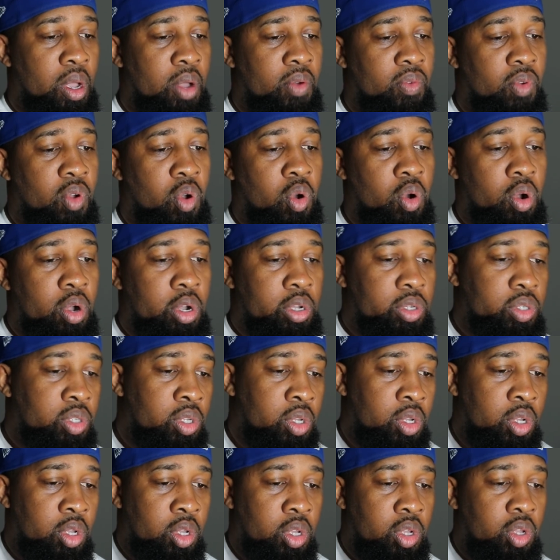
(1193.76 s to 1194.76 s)
Of
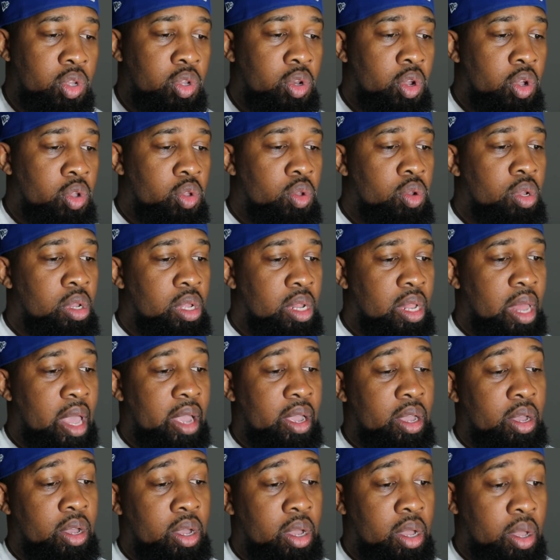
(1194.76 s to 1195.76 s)
course. You know, you look
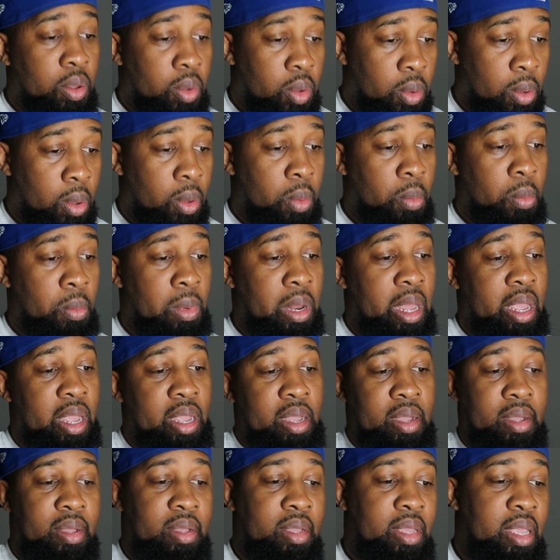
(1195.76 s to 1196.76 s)
like a
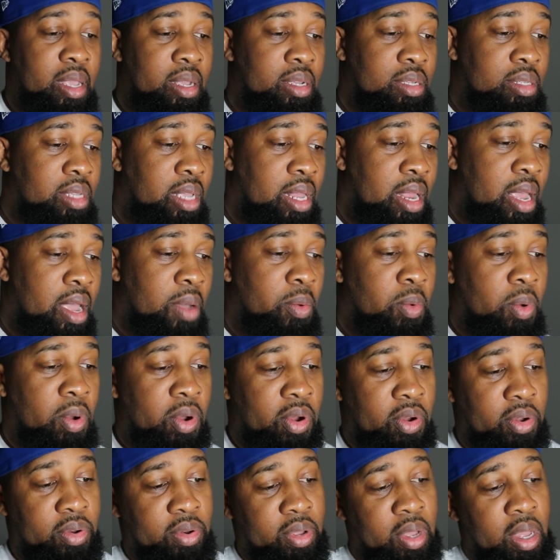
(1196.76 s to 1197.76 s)
blank. Can't say that
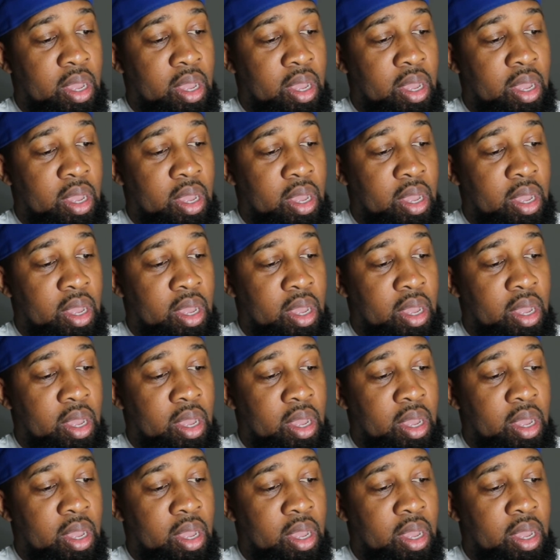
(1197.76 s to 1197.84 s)
word.